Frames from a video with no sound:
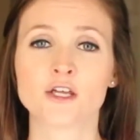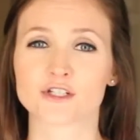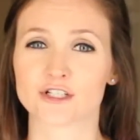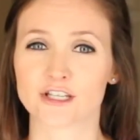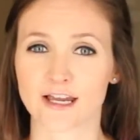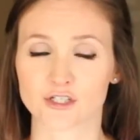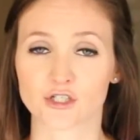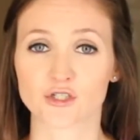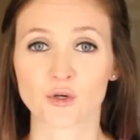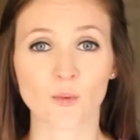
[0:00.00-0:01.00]
So there's
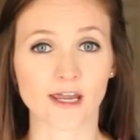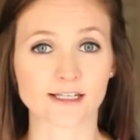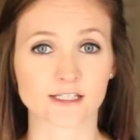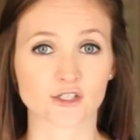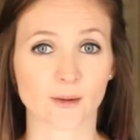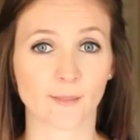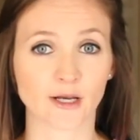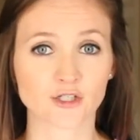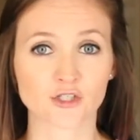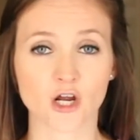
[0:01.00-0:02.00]
actually two ways. There's a
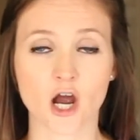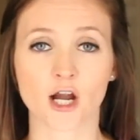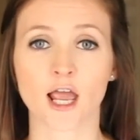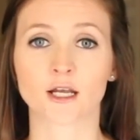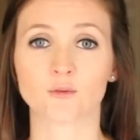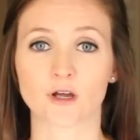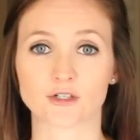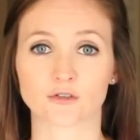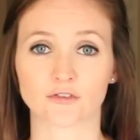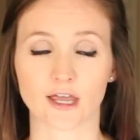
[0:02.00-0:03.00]
bunched R and a
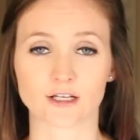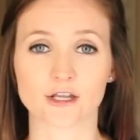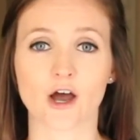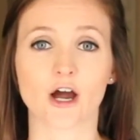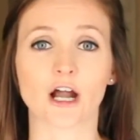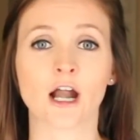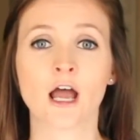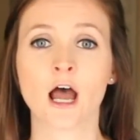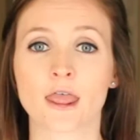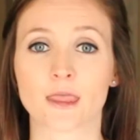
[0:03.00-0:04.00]
retroflex R.
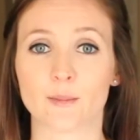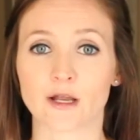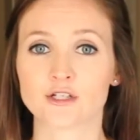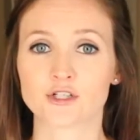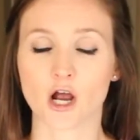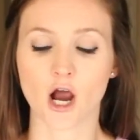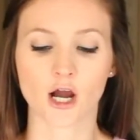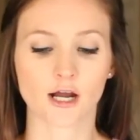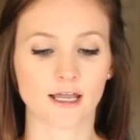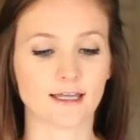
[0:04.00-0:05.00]
The bunched
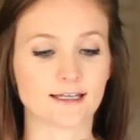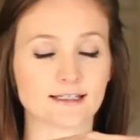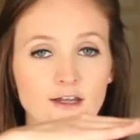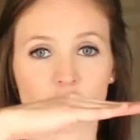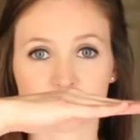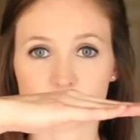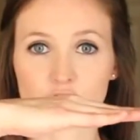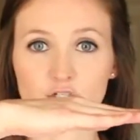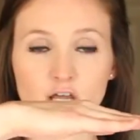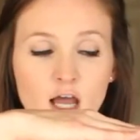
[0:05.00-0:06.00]
R is if this is
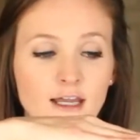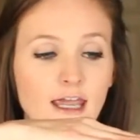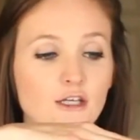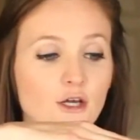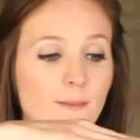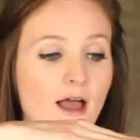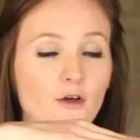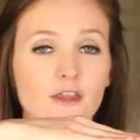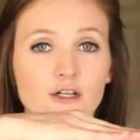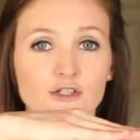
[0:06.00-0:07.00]
your tongue and your
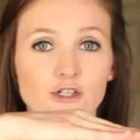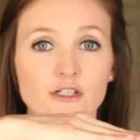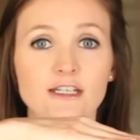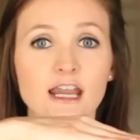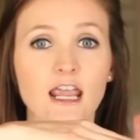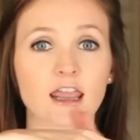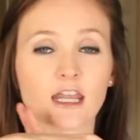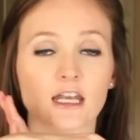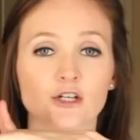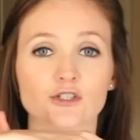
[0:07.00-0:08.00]
mouth, here's your teeth
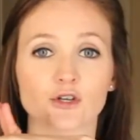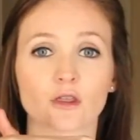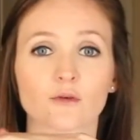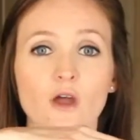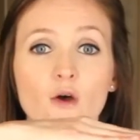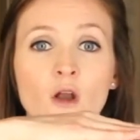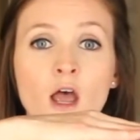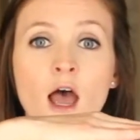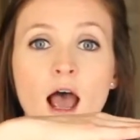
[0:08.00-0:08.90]
and here's your throat.